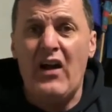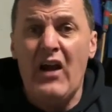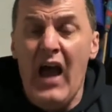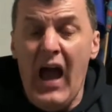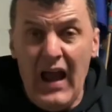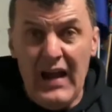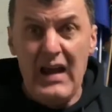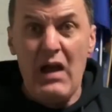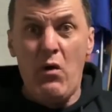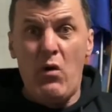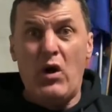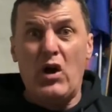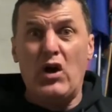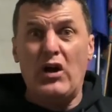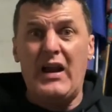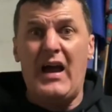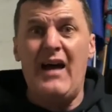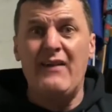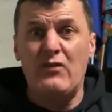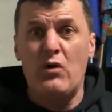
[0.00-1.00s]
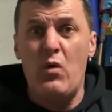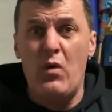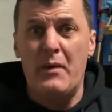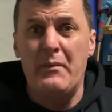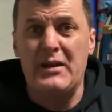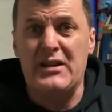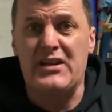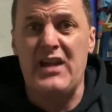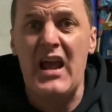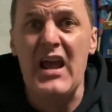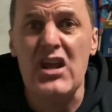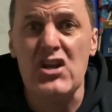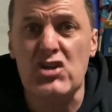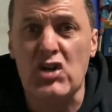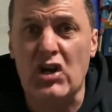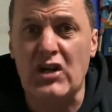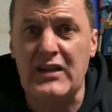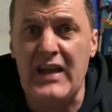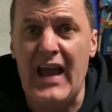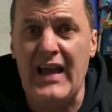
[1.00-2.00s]
And now we're going to have a woman
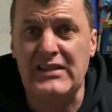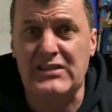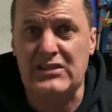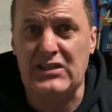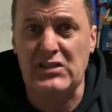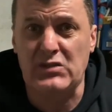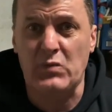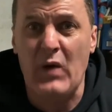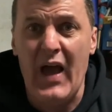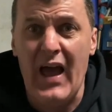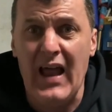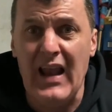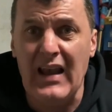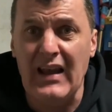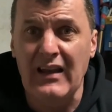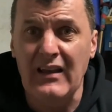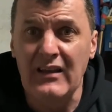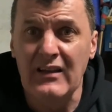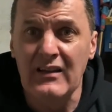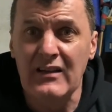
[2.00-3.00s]
Taoiseach next as well.